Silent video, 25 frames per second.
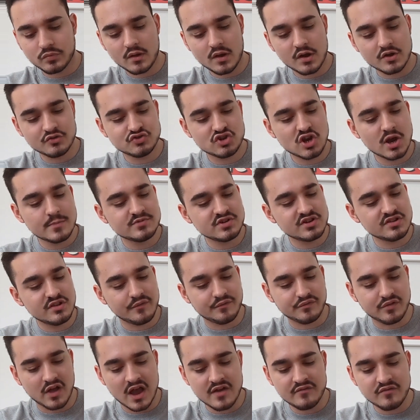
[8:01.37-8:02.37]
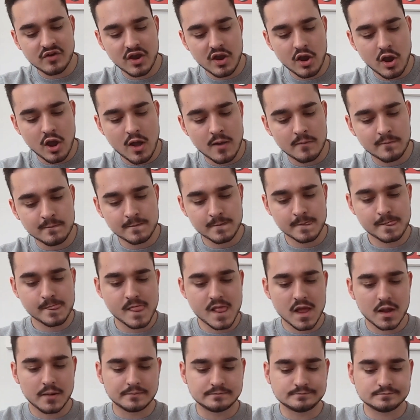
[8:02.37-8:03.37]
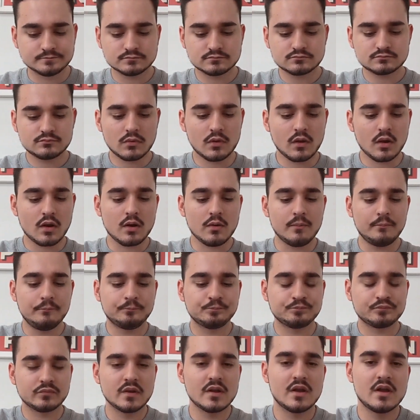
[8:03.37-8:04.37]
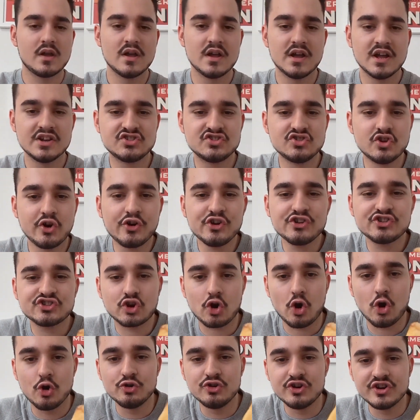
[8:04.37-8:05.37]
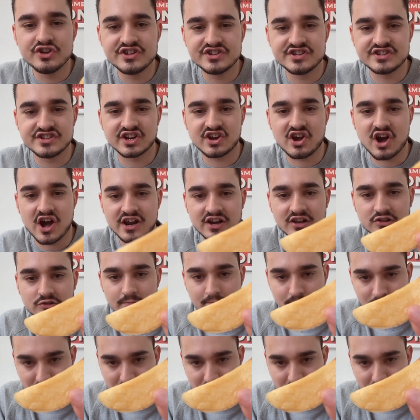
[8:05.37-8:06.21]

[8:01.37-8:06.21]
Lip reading: In terms of the flavour here, it's not as coated as it kind of